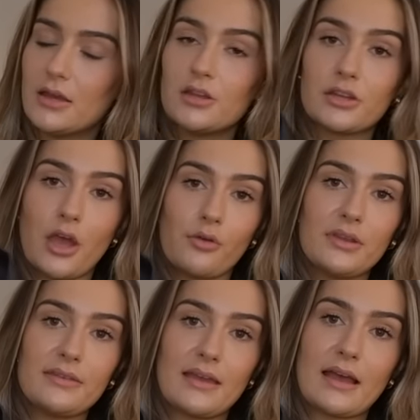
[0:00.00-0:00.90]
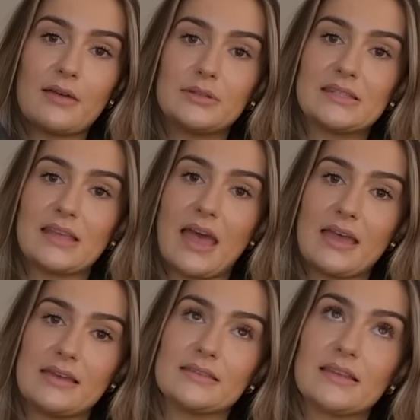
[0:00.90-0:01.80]
The only thing I would
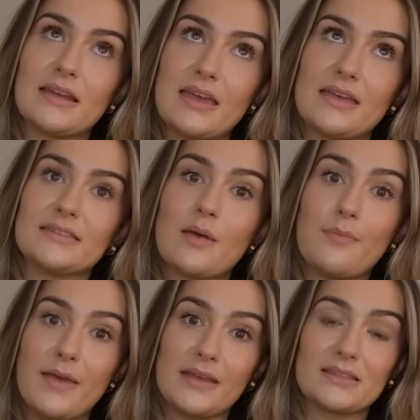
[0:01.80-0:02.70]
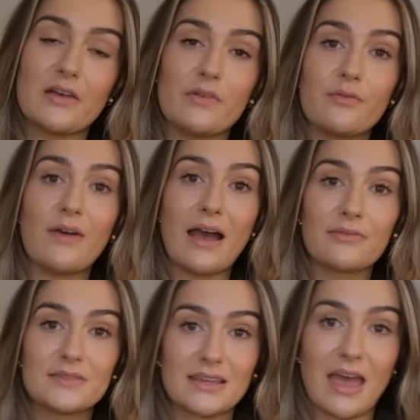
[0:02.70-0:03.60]
say is that it is a bit of a
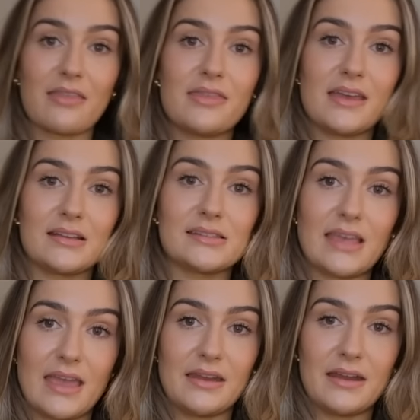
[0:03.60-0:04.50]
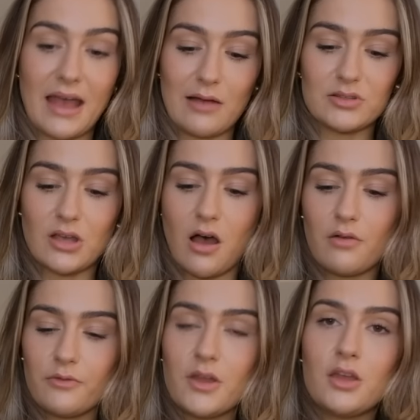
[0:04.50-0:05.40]
faff to get things in and out
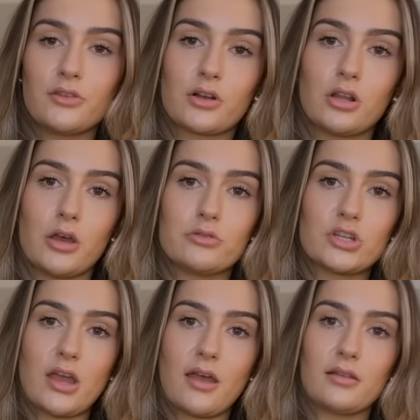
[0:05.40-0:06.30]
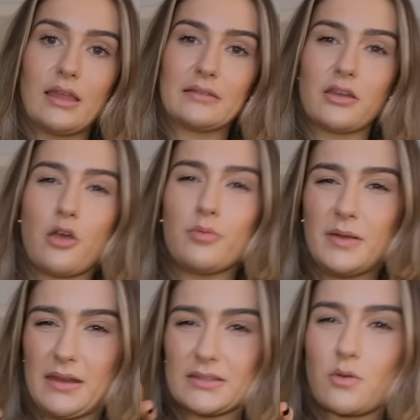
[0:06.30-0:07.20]
of. The closure, like the
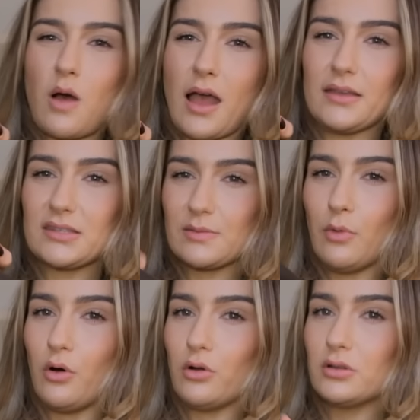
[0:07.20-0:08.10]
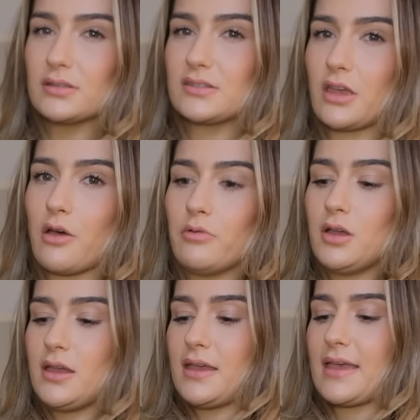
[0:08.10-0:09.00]
opening, is quite small, so
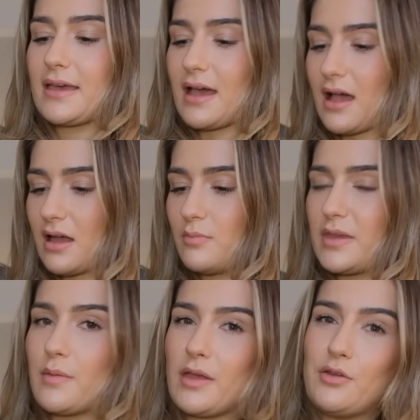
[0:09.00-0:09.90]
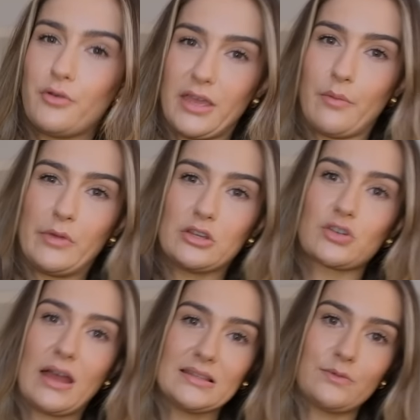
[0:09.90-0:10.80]
it can be a bit annoying when you're
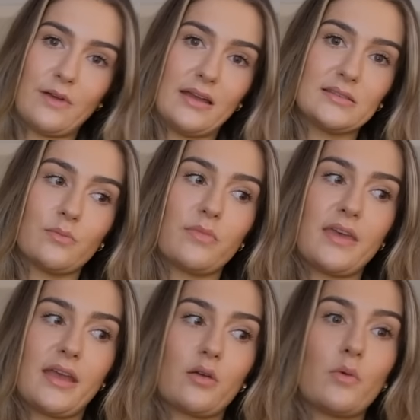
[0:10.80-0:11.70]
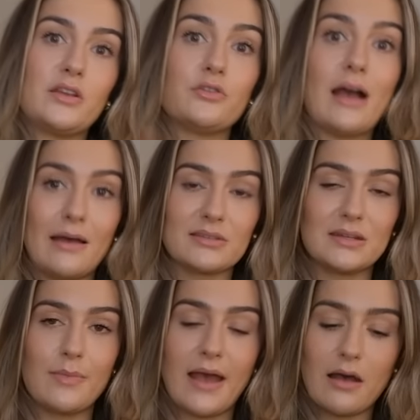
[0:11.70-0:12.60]
trying to find something when you're out
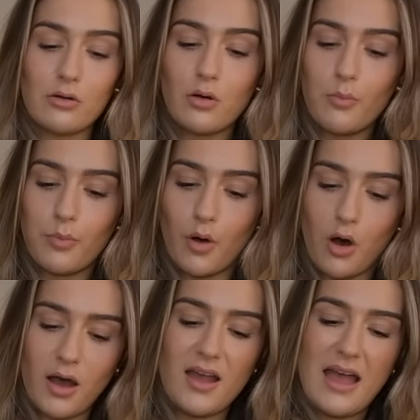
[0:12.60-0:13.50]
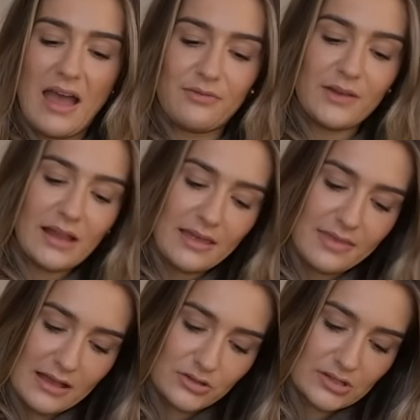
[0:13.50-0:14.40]
and about, but I feel like
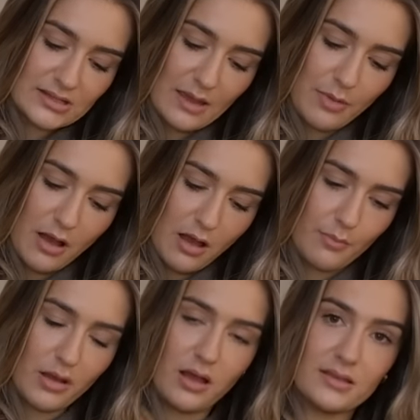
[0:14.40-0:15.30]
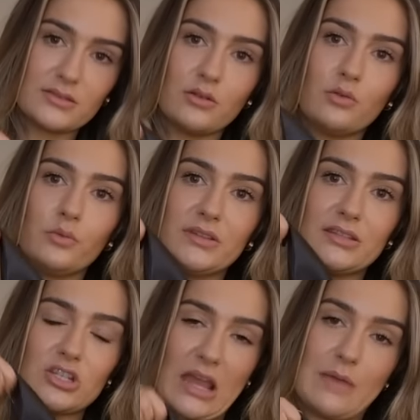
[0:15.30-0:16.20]
that's just like part and parcel with the
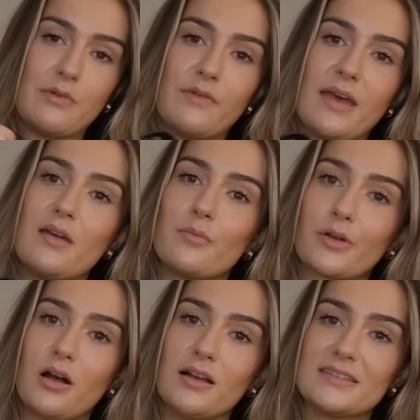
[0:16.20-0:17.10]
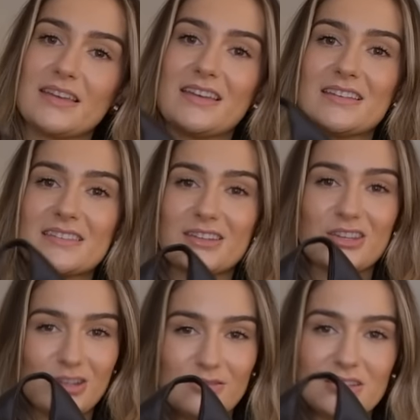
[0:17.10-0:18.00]
shape of it, because it is the
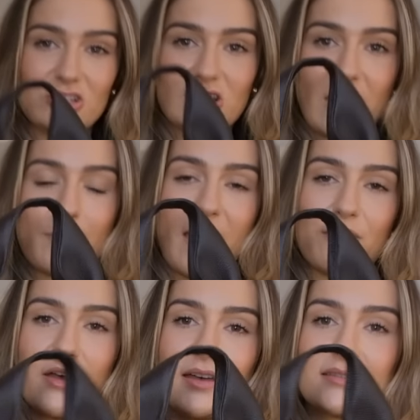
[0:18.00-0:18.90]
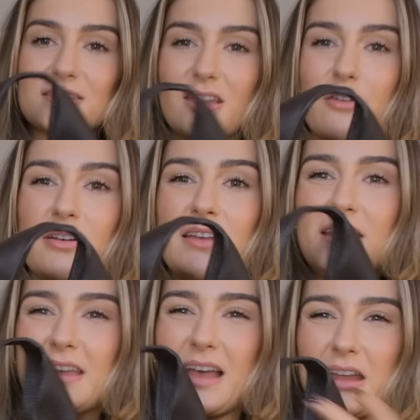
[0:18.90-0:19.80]
cutest shape ever, so
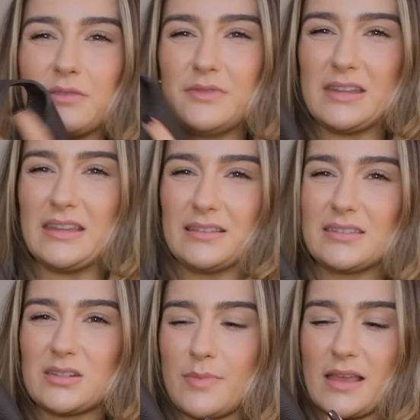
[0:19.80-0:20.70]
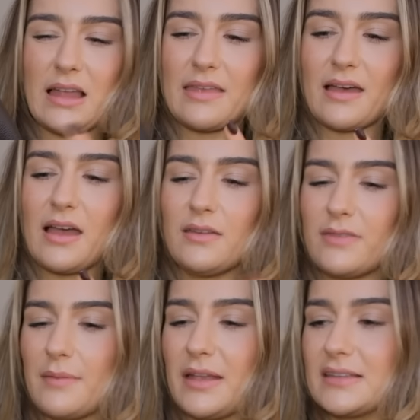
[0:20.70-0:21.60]
it kind of needs to be like that, if
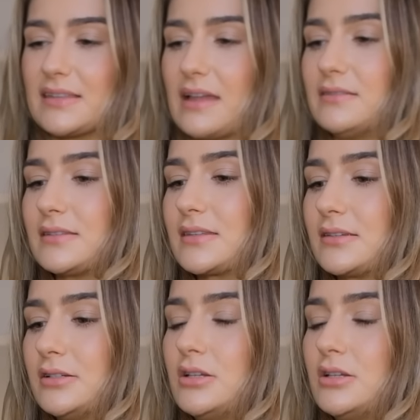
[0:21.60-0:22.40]
that makes sense.